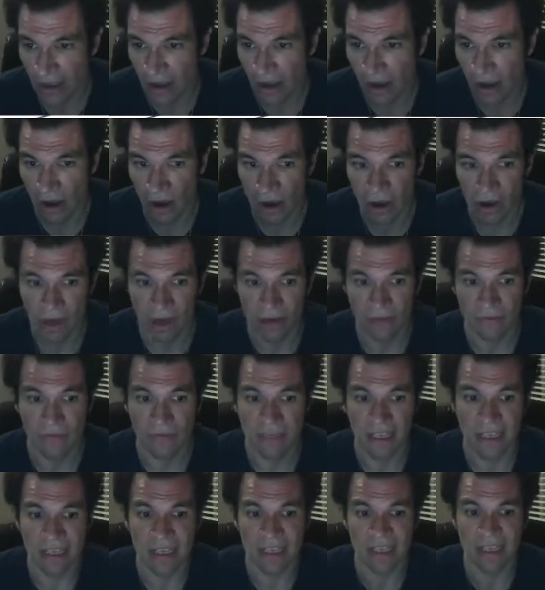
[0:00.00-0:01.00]
all
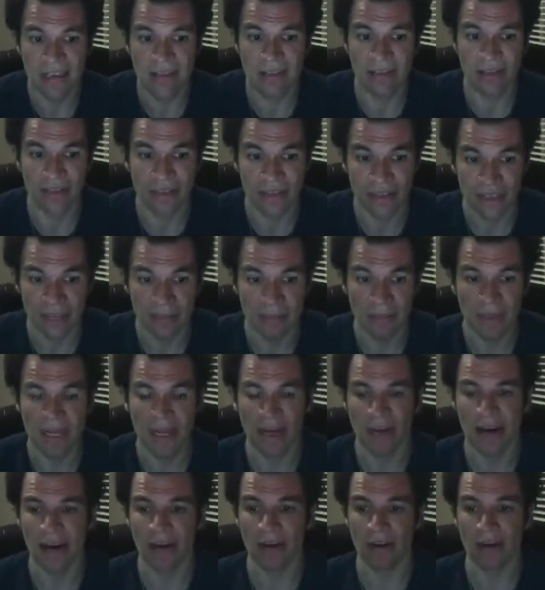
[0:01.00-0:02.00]
of these
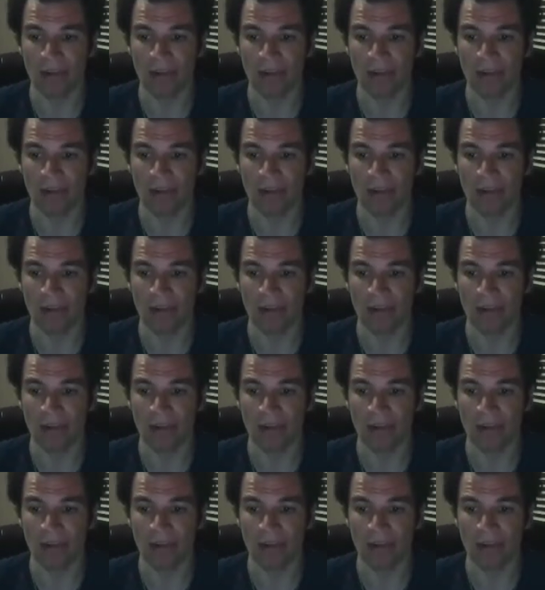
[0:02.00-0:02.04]
similar